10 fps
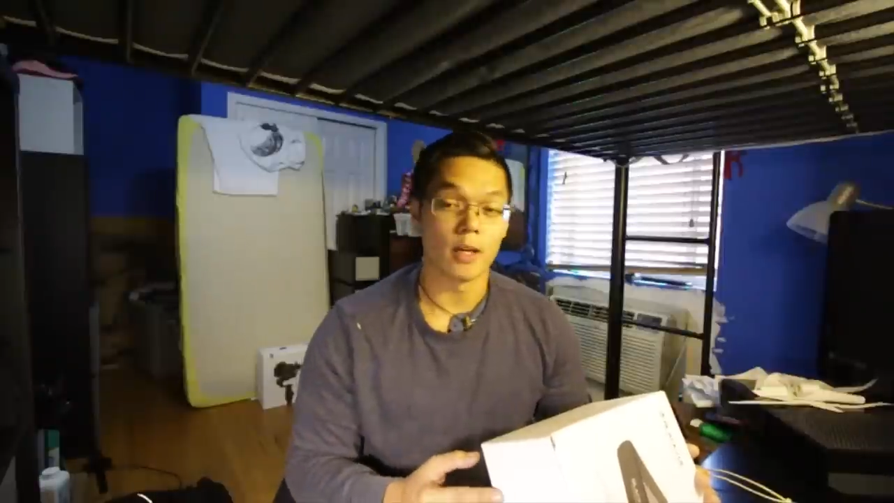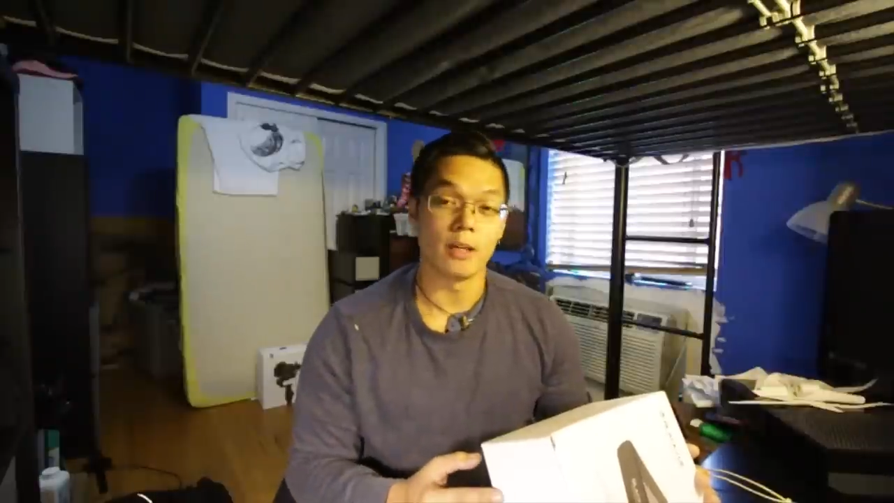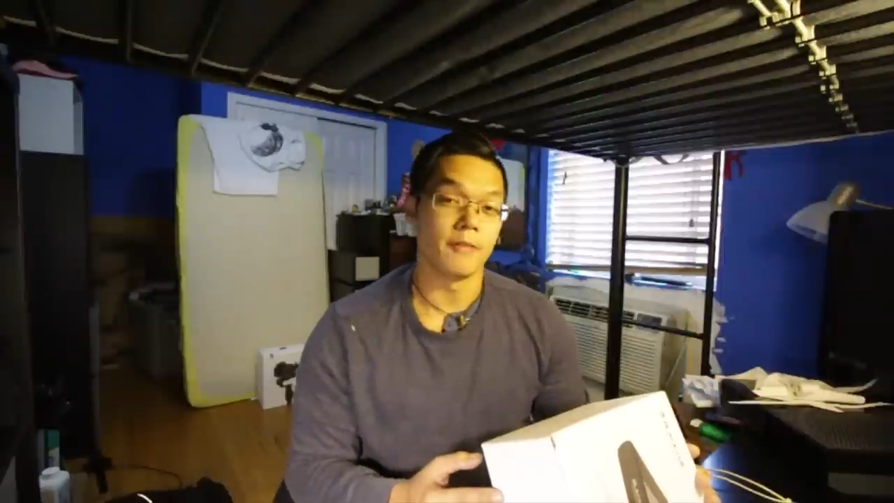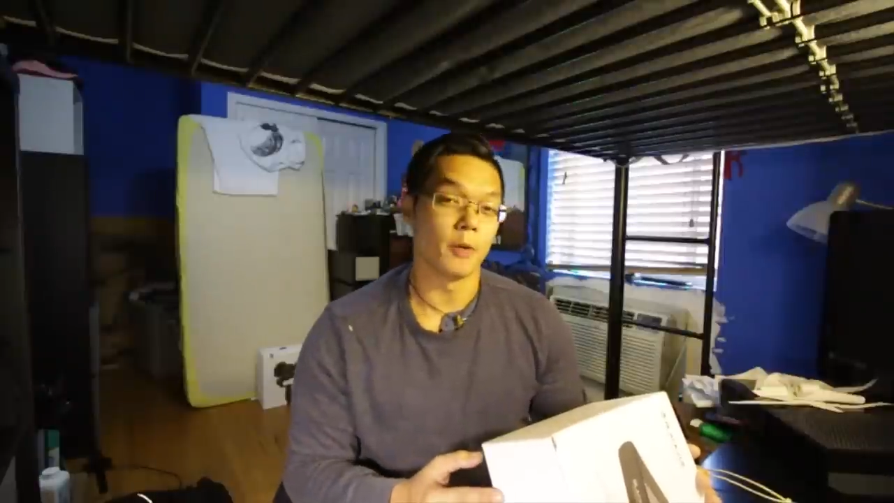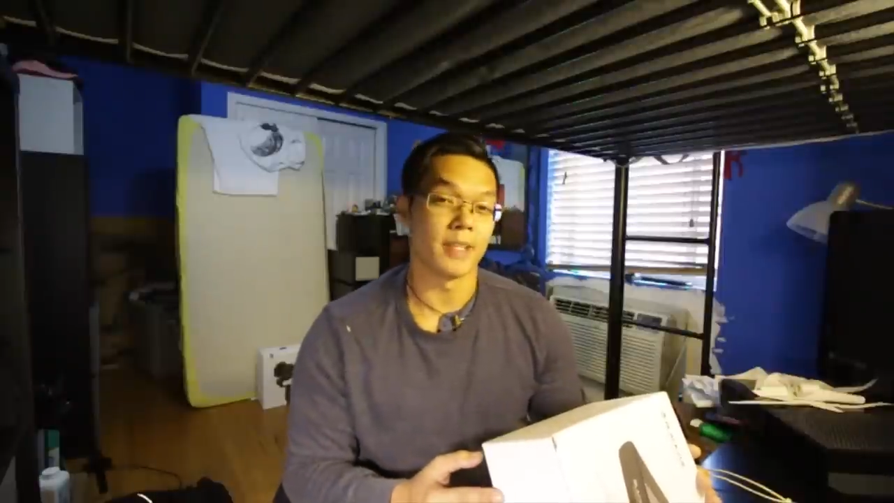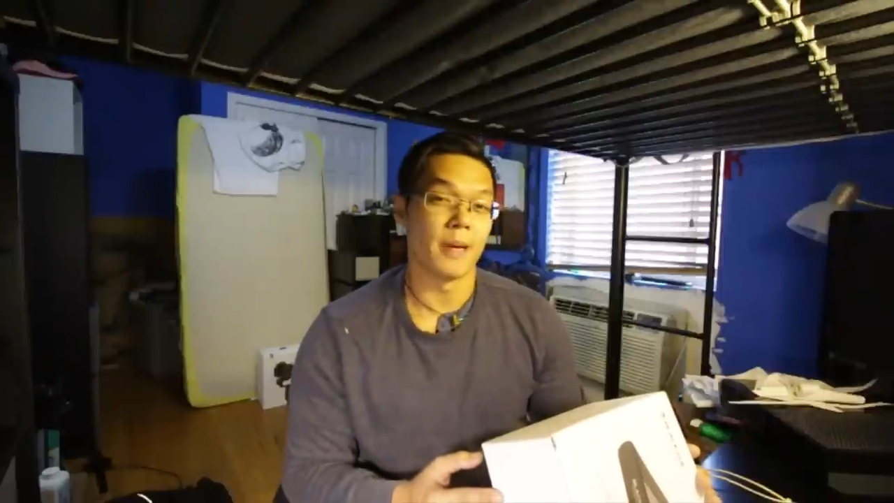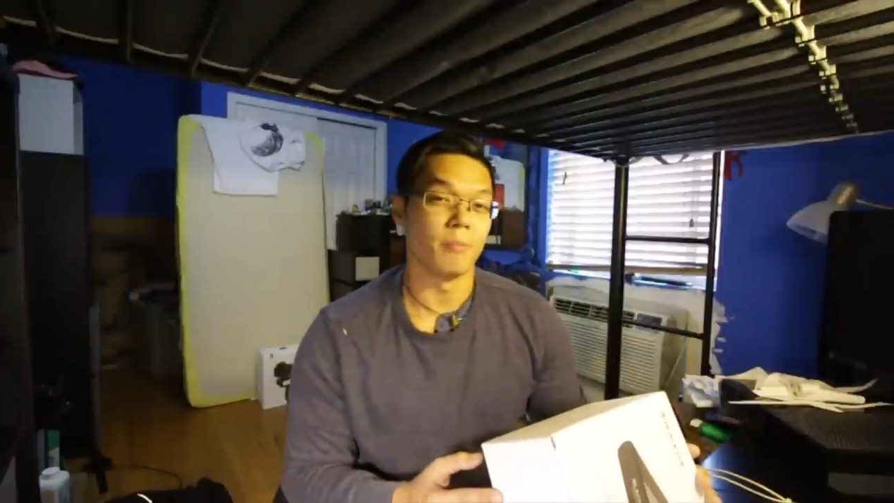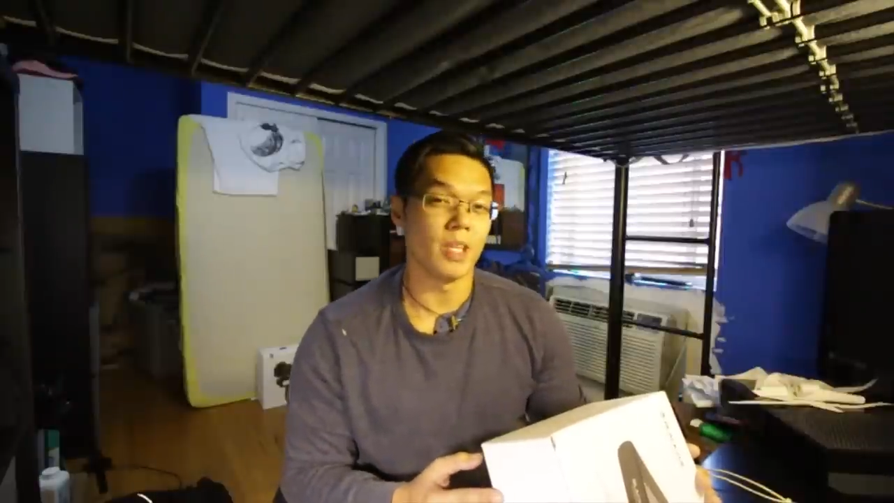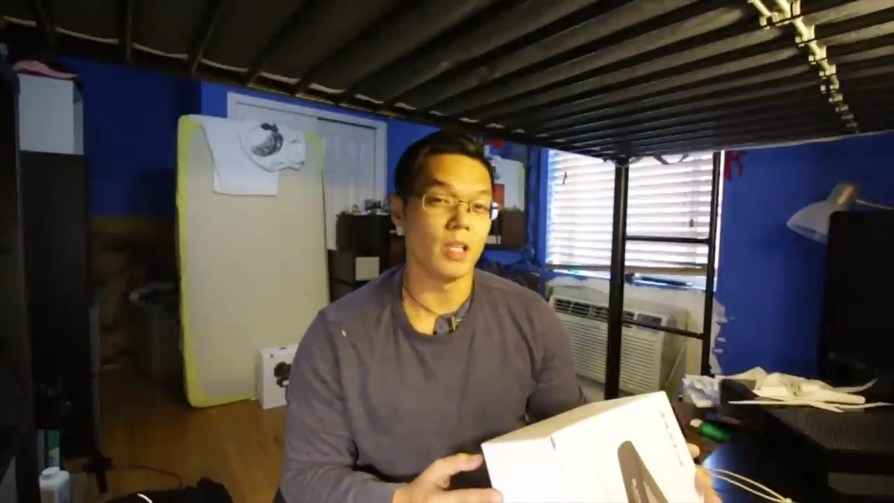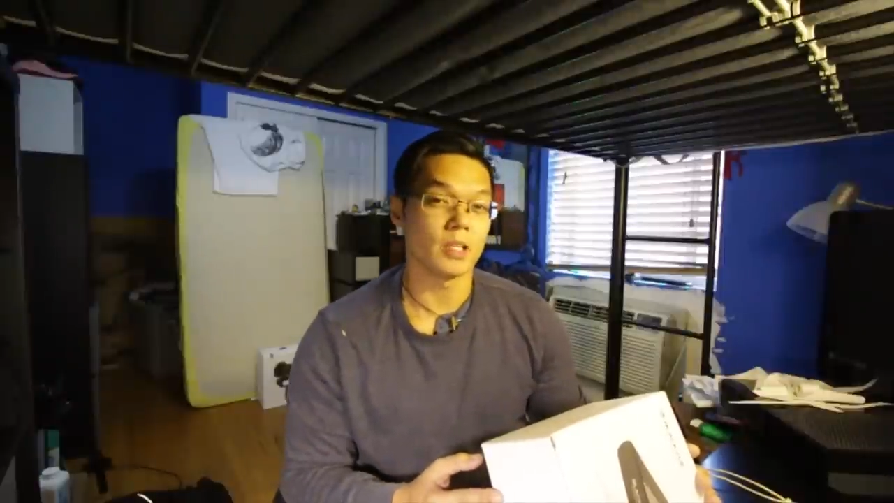I don't even know what
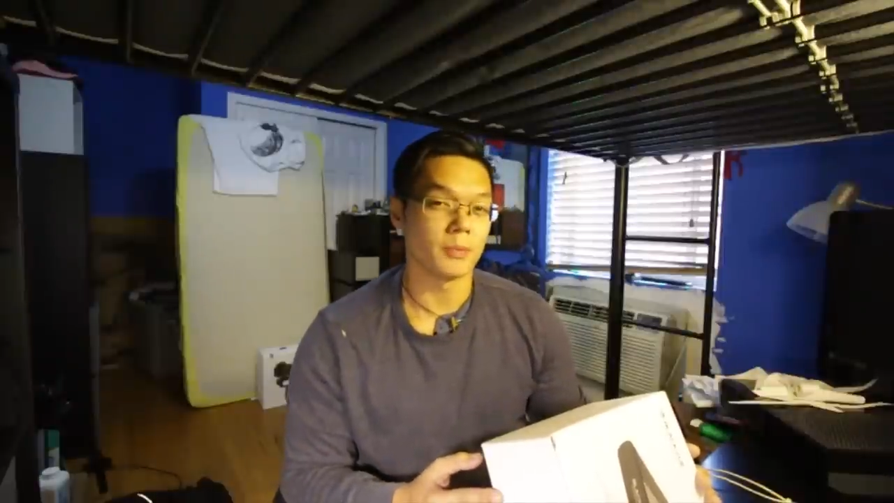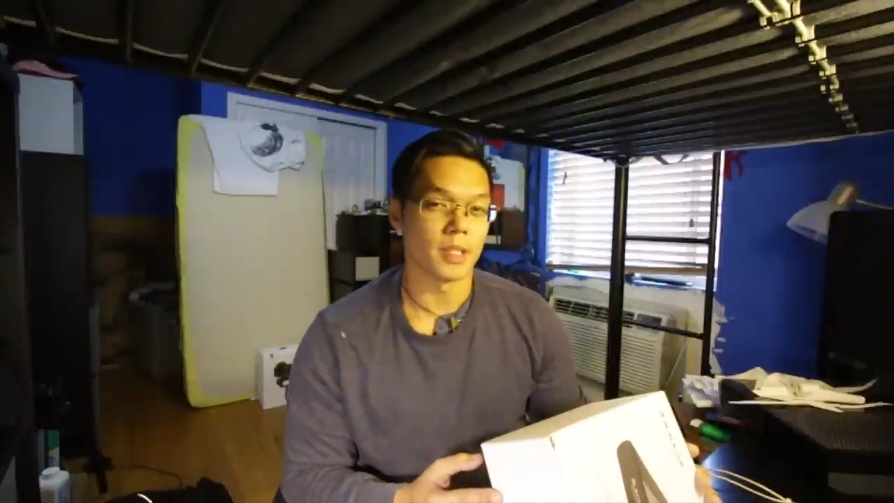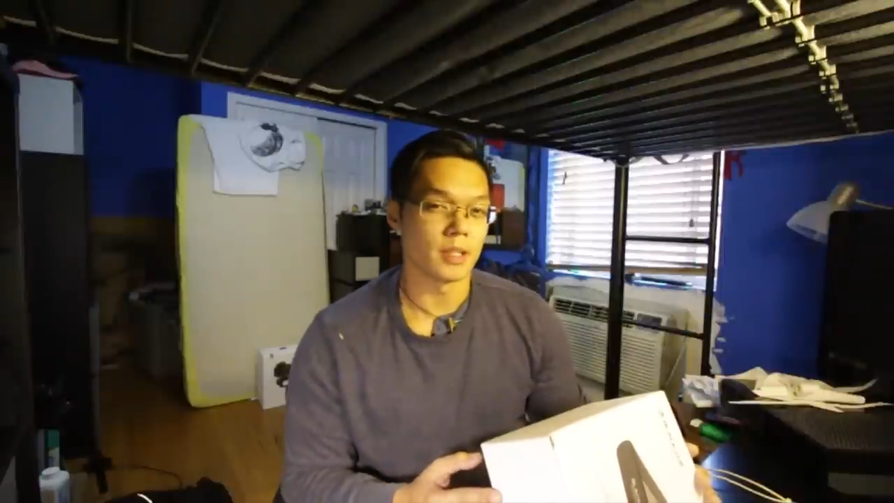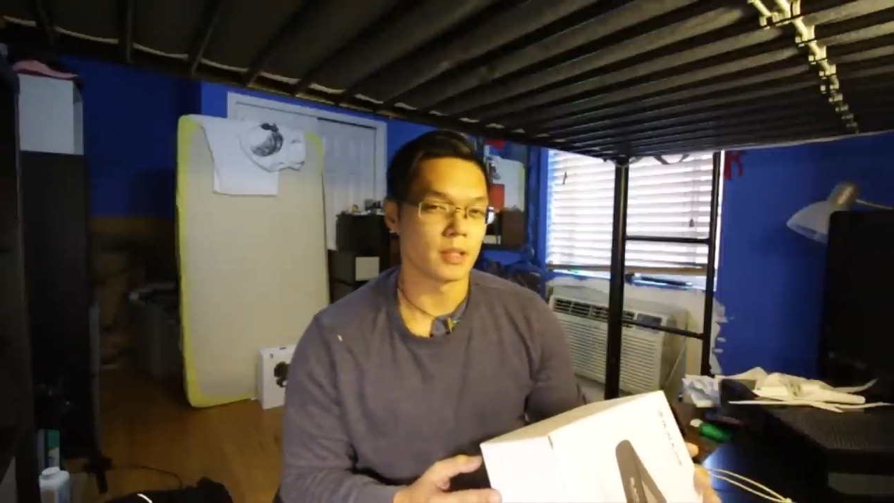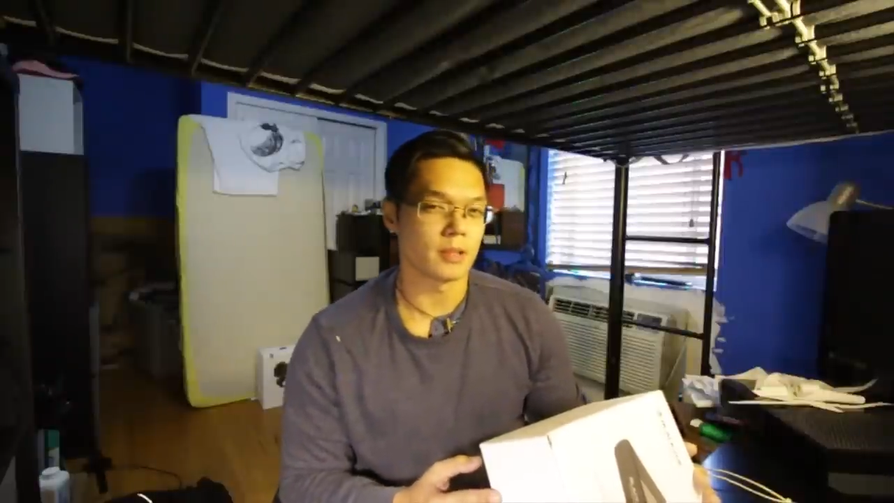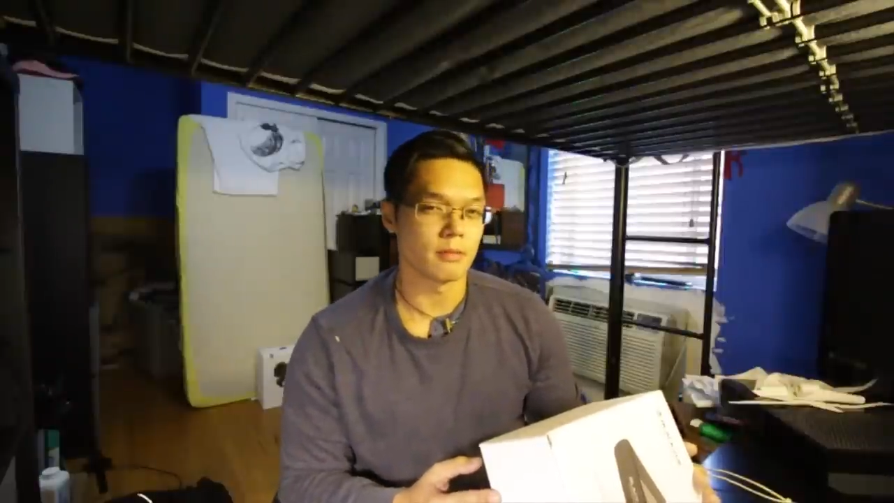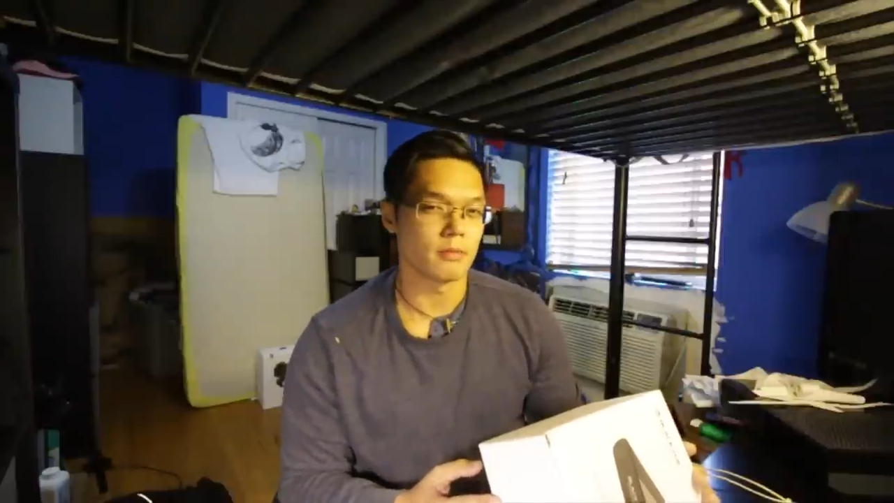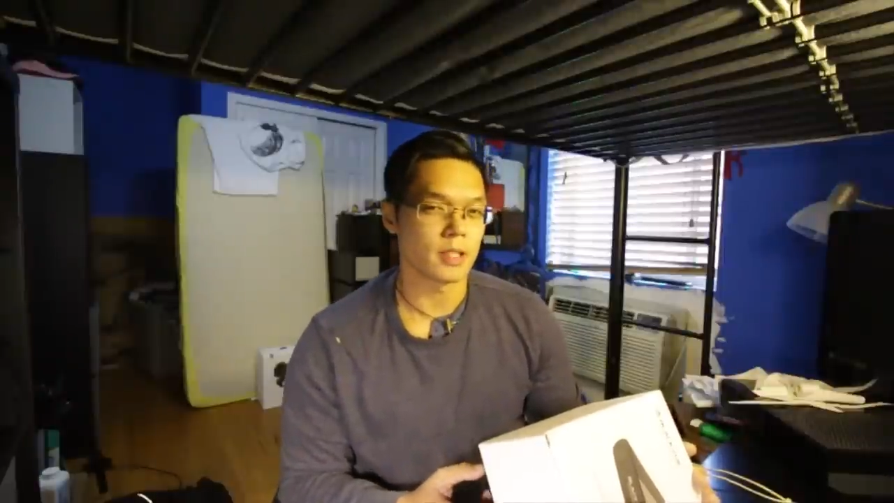that means, but it's